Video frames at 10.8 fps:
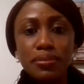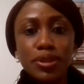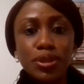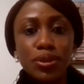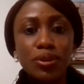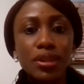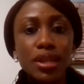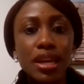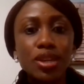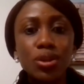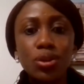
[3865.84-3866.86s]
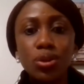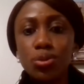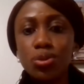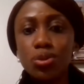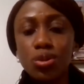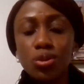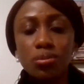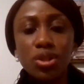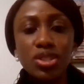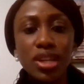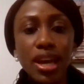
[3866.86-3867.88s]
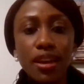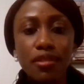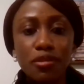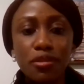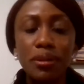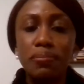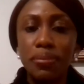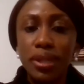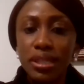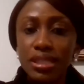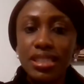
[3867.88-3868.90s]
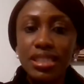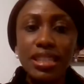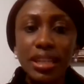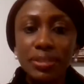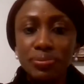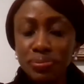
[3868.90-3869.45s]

So thank you so much, everybody.